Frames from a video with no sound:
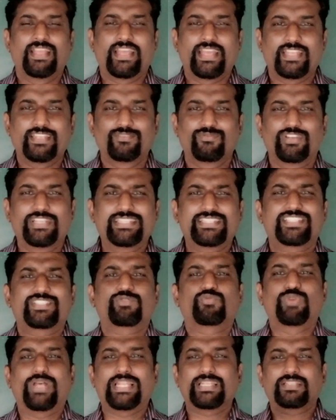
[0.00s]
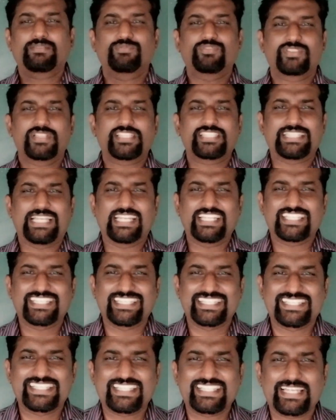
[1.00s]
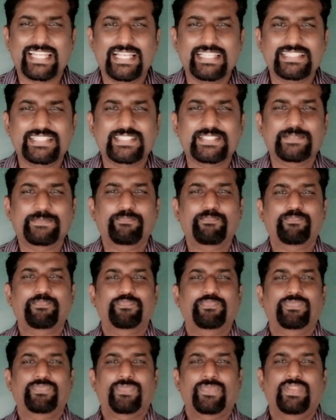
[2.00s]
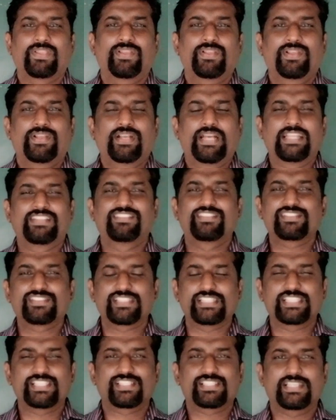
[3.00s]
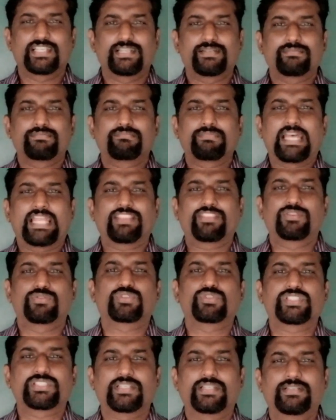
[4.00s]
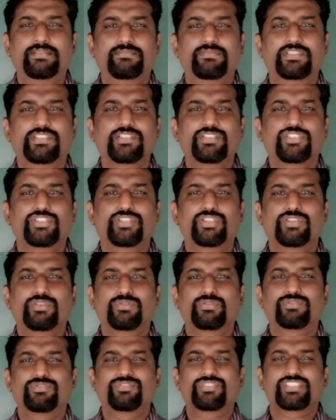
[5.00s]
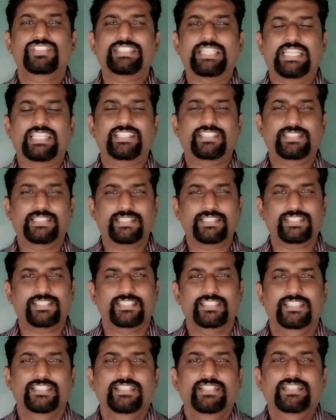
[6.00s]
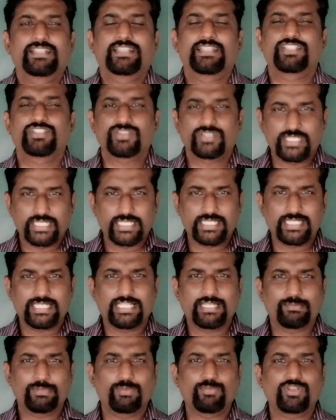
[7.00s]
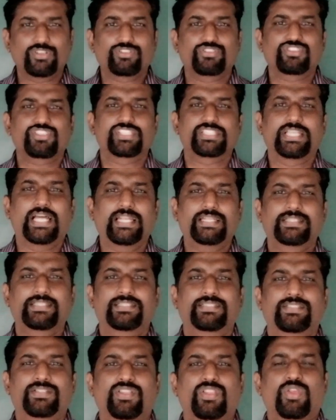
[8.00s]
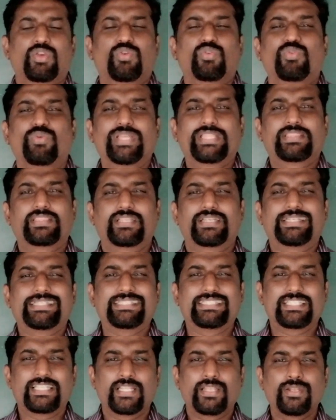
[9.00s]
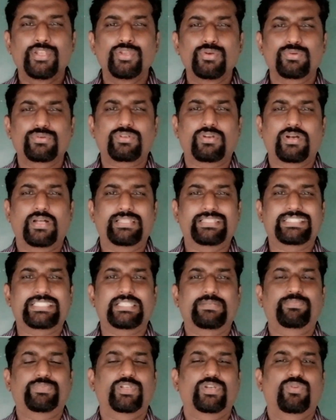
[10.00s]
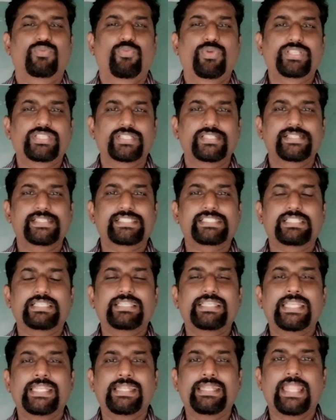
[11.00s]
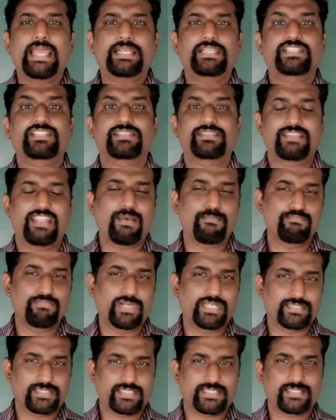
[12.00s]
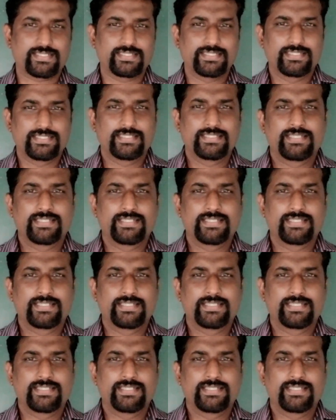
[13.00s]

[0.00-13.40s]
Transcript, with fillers: Anyways, welcome to the statistics class and this is uh, Matthew sir teaching you statistics and today I'm about to start with a new concept which is index numbers